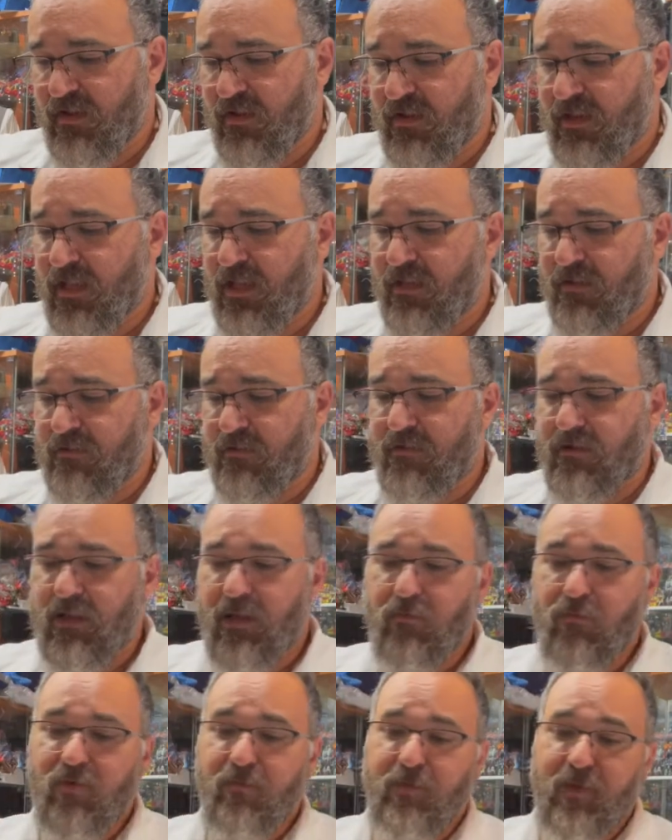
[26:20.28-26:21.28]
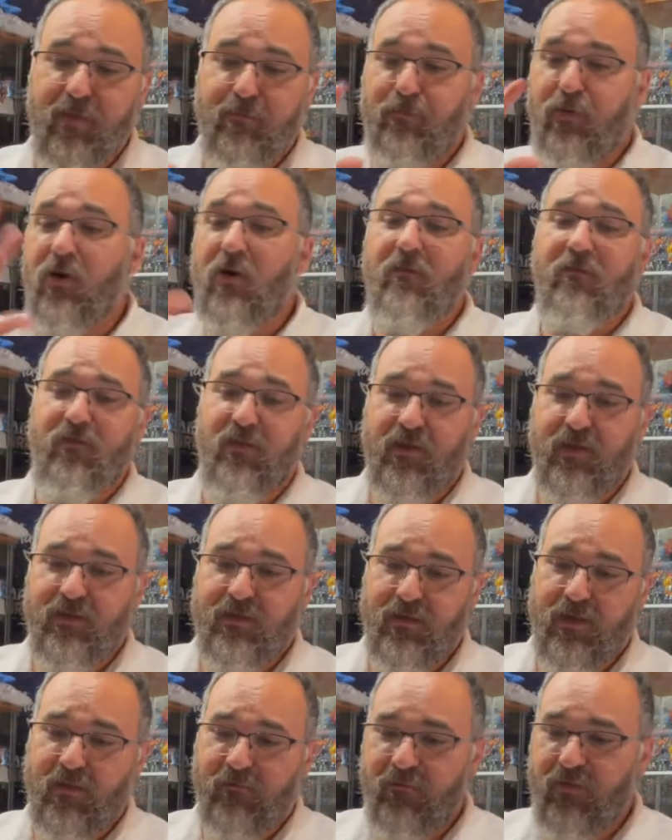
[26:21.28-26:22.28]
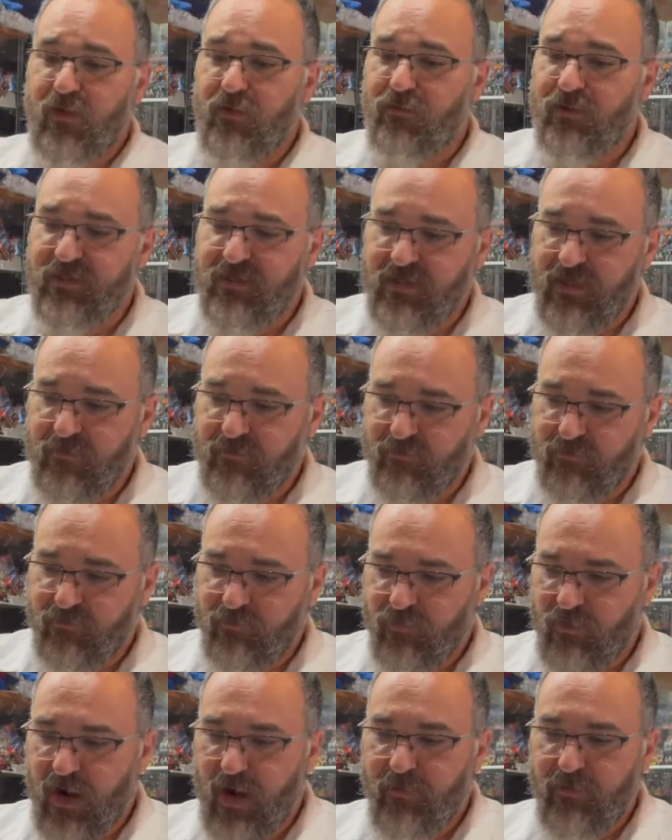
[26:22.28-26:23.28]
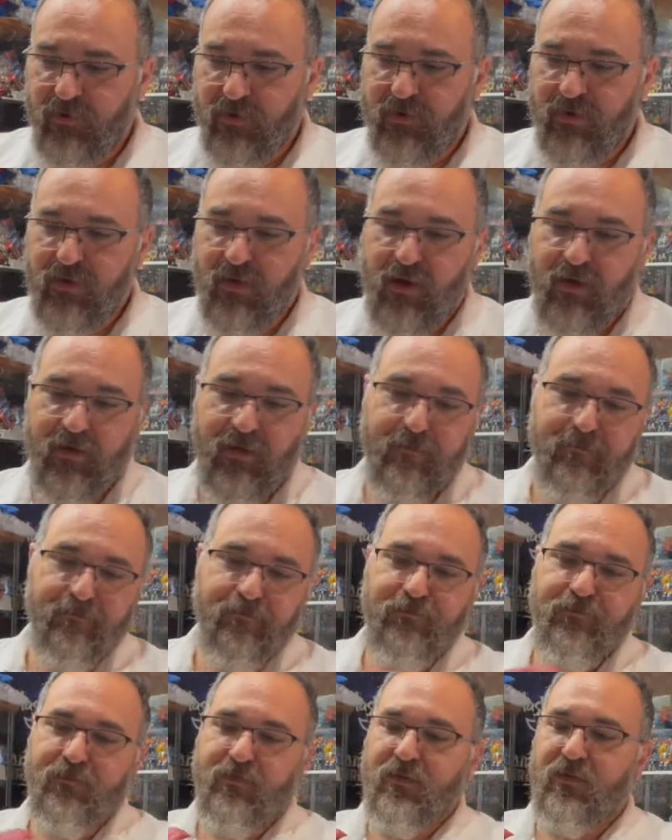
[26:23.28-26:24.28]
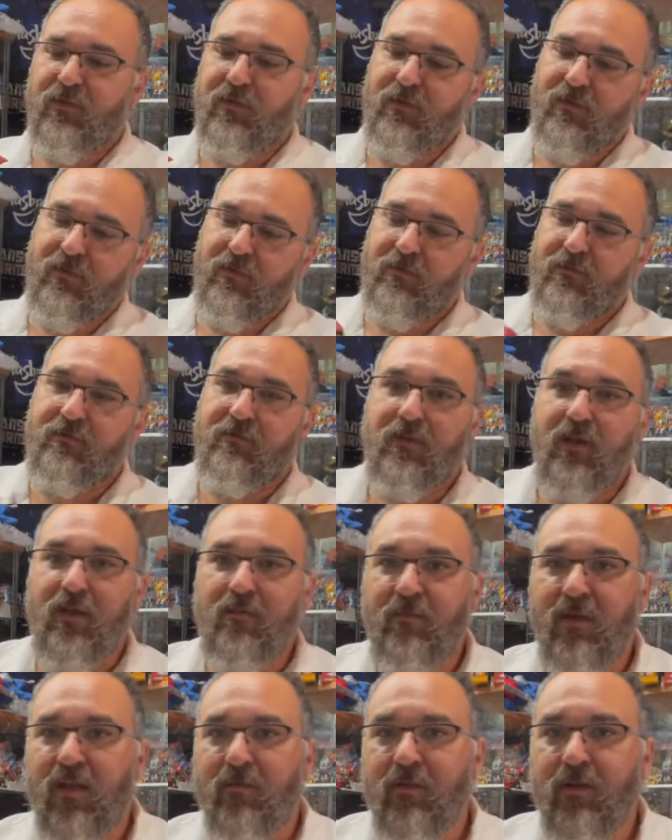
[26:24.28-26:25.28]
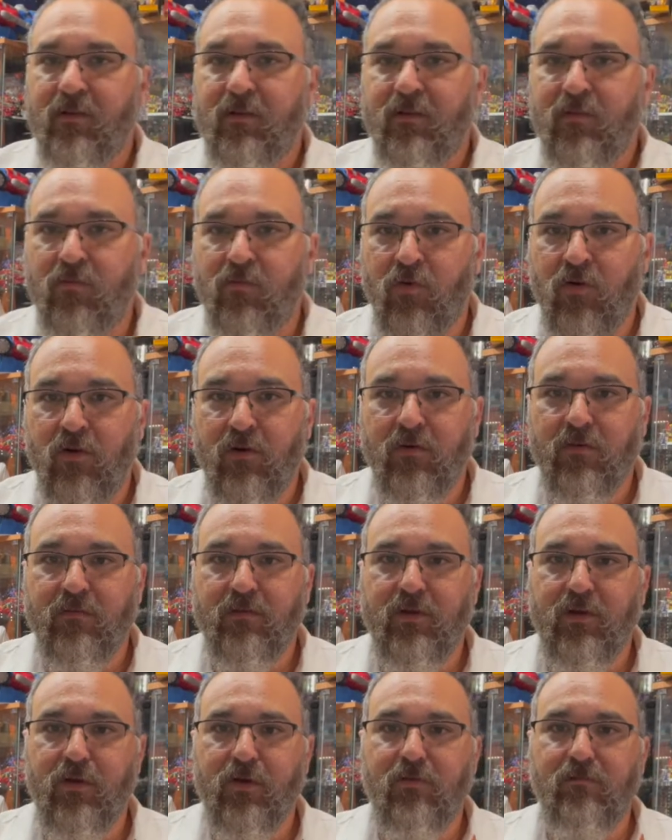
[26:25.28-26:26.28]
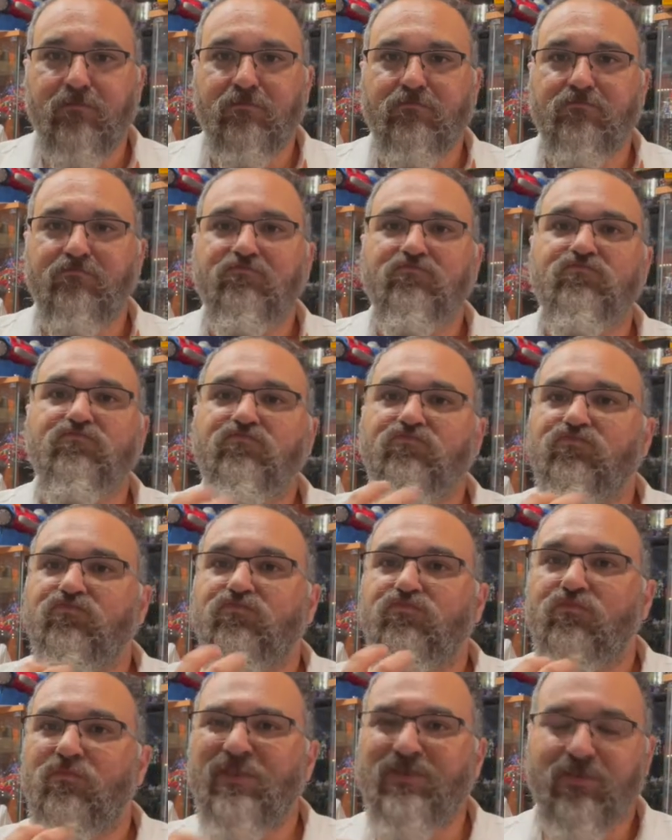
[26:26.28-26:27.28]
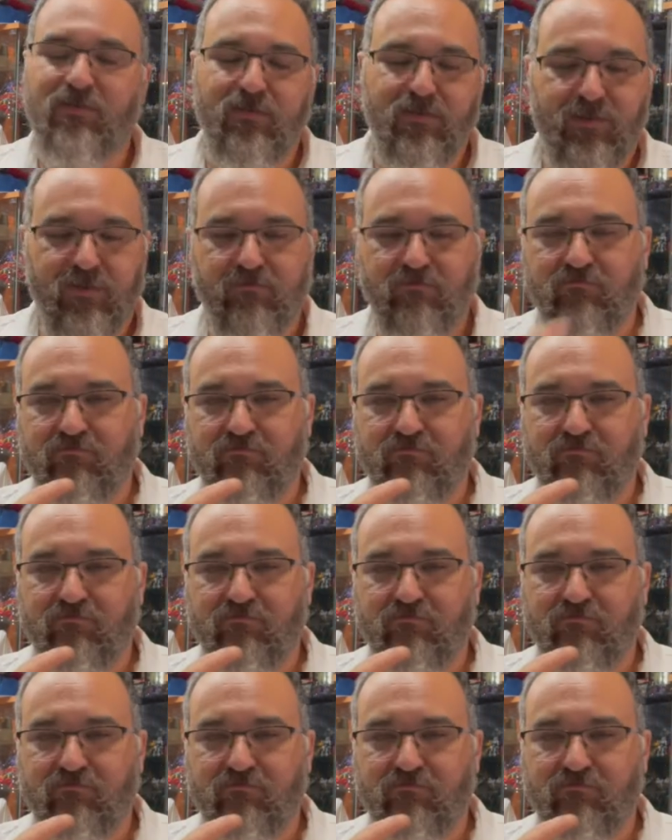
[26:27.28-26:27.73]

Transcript: It, it would be perfect if he would sit properly on it and maybe a little more, you know, whiskers.